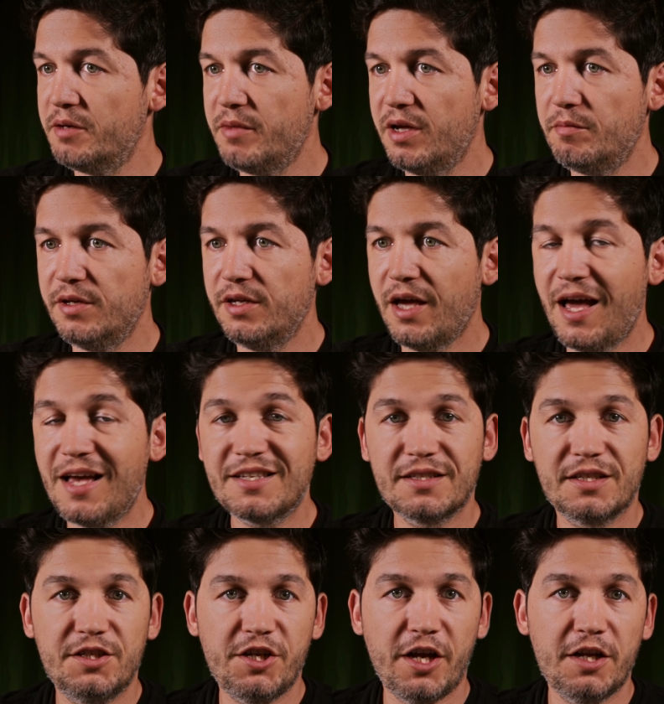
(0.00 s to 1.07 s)
maybe
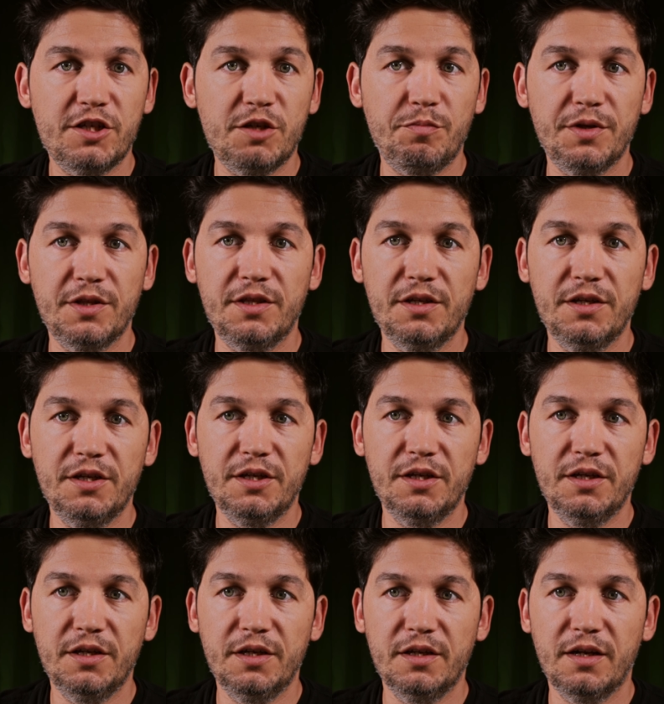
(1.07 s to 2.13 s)
ask
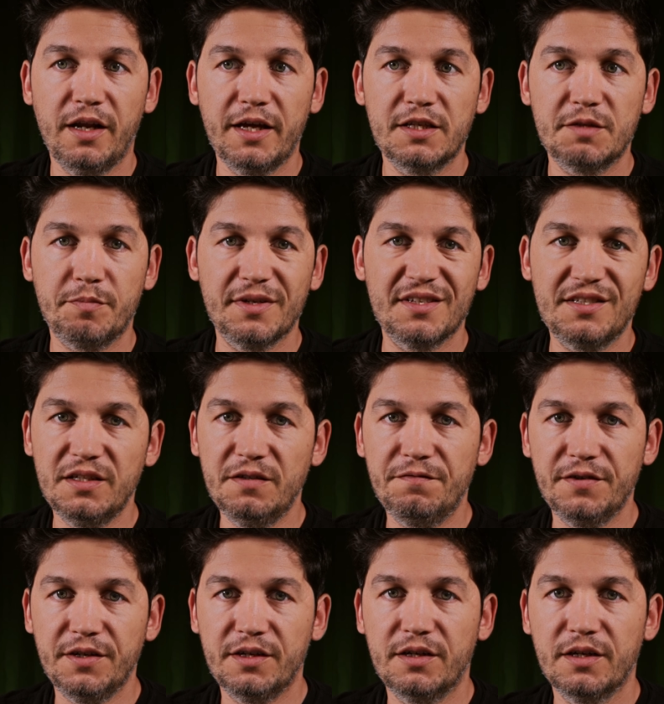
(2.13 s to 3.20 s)
ChatGPT like
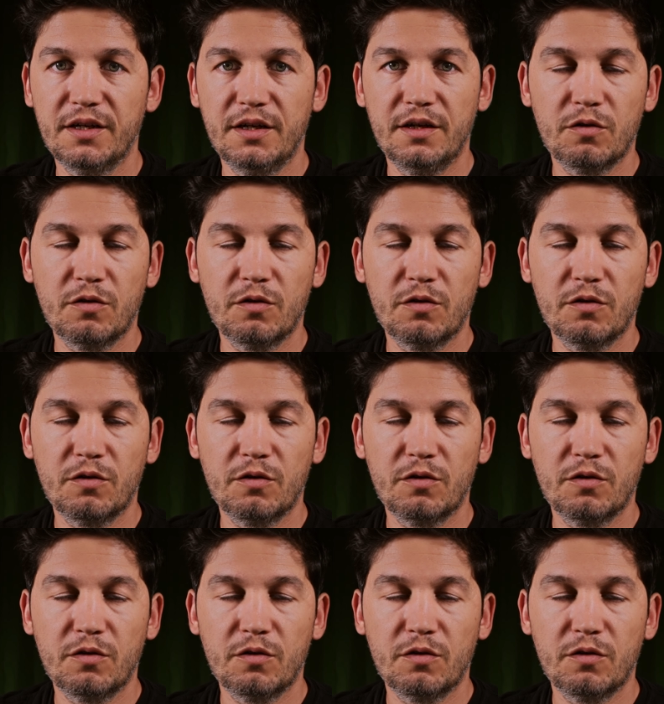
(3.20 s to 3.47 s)
specific